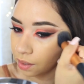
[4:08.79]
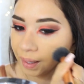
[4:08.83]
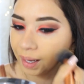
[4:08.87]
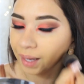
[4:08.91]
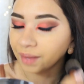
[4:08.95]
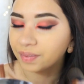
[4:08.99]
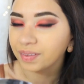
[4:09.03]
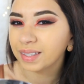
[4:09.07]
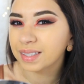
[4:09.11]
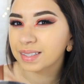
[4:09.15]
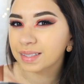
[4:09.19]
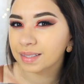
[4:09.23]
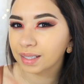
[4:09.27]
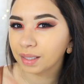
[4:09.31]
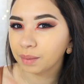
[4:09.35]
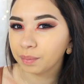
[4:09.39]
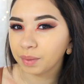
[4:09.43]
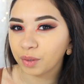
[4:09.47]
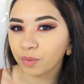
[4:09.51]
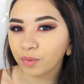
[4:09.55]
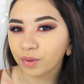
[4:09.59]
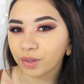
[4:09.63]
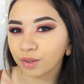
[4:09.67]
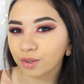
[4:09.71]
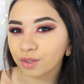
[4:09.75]
I think it's going to
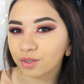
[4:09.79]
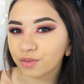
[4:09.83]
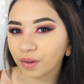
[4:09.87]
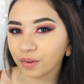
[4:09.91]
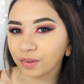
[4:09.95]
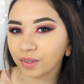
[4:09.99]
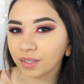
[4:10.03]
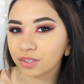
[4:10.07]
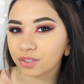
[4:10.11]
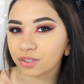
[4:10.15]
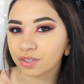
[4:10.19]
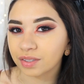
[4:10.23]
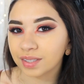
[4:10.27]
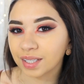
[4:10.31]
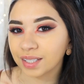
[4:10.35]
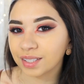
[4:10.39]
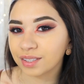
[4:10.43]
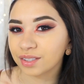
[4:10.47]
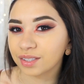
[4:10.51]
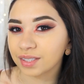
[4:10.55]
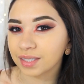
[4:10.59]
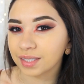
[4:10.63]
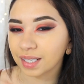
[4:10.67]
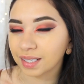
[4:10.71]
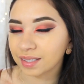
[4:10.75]
be one of those foundations
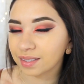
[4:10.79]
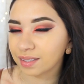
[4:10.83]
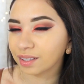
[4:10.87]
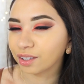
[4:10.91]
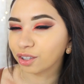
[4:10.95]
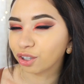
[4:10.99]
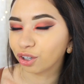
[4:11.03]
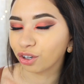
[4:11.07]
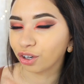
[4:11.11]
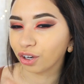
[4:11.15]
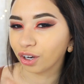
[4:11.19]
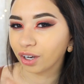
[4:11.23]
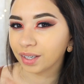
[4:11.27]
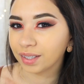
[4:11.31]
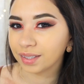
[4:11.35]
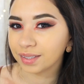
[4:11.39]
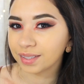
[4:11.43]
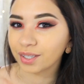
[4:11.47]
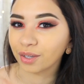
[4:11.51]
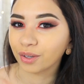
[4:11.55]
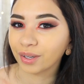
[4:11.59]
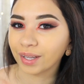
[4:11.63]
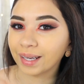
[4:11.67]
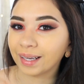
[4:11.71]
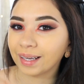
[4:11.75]
that doesn't look good
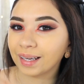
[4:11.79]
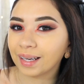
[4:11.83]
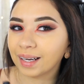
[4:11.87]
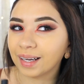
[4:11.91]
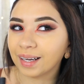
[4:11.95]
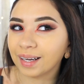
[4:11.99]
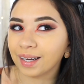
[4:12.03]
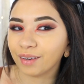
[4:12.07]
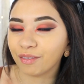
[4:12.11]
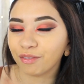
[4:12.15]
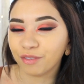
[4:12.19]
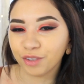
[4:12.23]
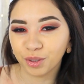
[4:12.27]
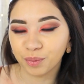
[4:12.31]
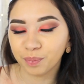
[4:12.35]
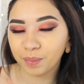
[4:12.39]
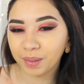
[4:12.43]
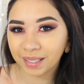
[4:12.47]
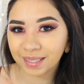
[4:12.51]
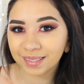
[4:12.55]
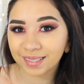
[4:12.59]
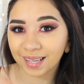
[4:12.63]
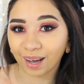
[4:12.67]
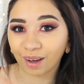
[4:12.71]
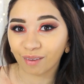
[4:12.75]
until like a few
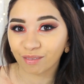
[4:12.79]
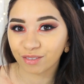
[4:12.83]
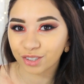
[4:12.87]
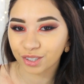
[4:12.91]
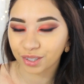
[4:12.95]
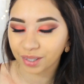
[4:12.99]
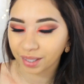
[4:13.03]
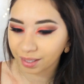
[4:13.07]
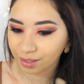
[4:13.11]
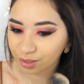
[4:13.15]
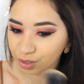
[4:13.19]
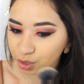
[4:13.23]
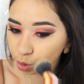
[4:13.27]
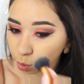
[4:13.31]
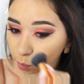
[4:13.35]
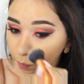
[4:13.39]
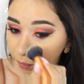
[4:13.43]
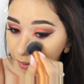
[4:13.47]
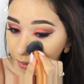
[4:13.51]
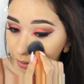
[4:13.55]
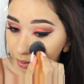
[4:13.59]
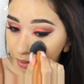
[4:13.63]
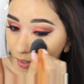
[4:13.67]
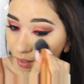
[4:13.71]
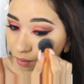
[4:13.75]
minutes after, like two
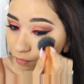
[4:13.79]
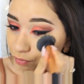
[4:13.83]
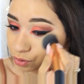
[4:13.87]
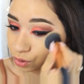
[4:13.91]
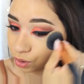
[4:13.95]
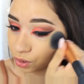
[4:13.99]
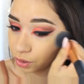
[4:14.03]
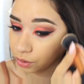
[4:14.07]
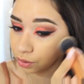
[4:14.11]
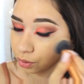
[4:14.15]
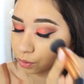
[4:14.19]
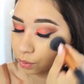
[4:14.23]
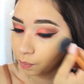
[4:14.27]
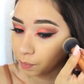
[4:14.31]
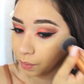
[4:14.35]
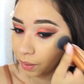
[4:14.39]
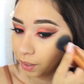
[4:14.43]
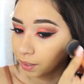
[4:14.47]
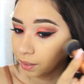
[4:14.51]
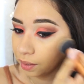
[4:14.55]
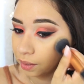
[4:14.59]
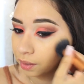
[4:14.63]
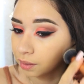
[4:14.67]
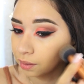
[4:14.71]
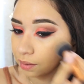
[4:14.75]
minutes after you
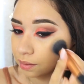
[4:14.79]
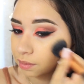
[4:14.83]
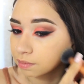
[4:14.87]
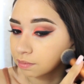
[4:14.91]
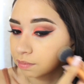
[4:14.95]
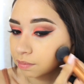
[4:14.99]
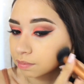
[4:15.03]
apply it.